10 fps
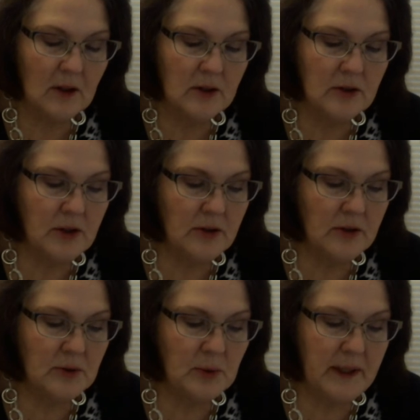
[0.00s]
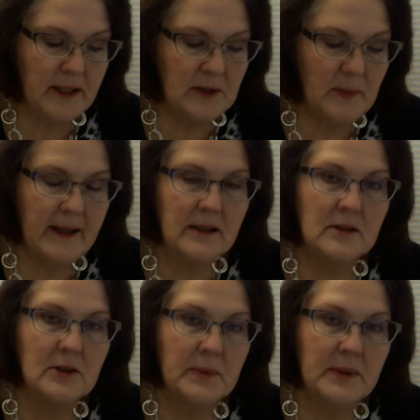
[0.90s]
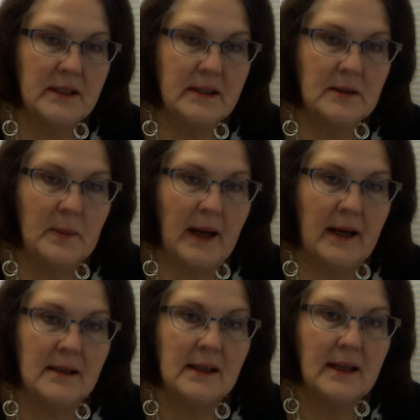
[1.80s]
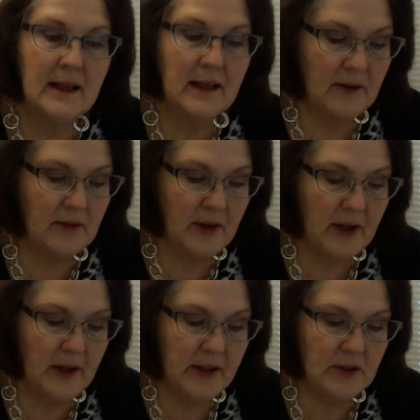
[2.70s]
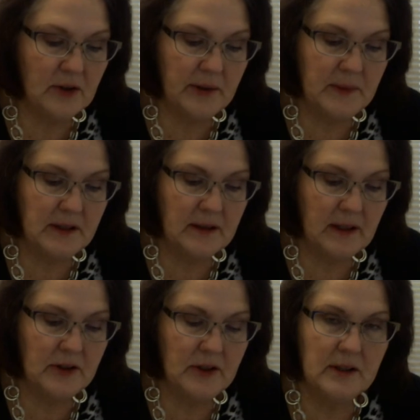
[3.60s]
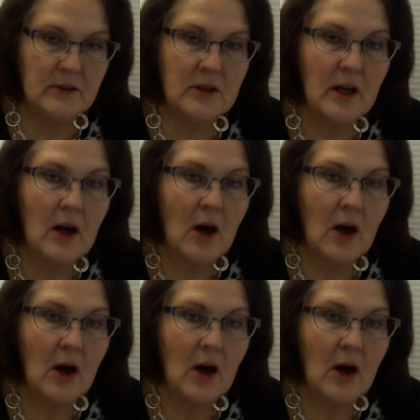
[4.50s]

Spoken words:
Students will be expected to participate in various group discussions,